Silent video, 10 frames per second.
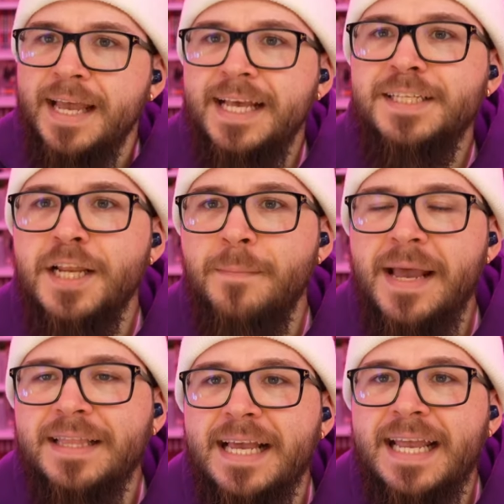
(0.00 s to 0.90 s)
He's gonna
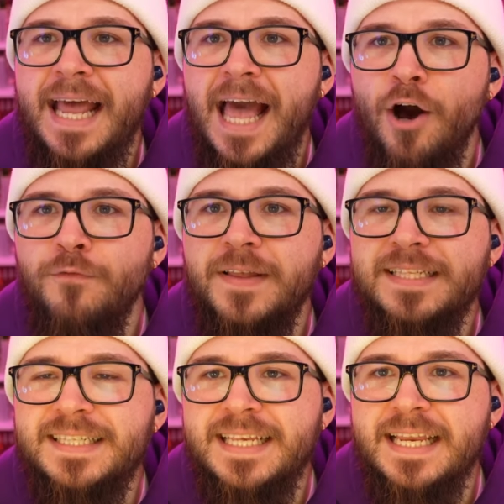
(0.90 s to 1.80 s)
make like an elven
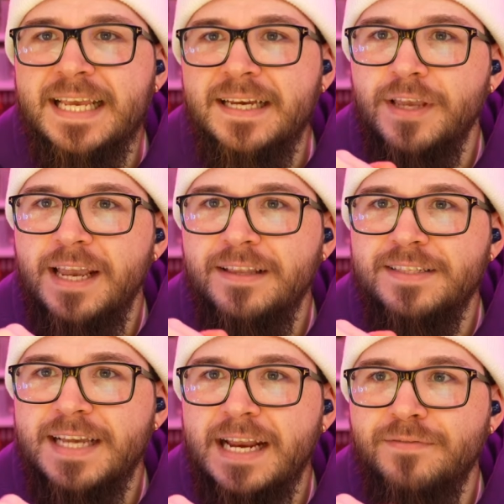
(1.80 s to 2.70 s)
city
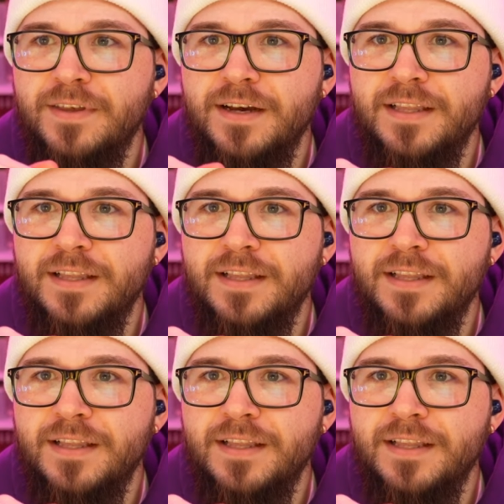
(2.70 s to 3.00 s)
inside of the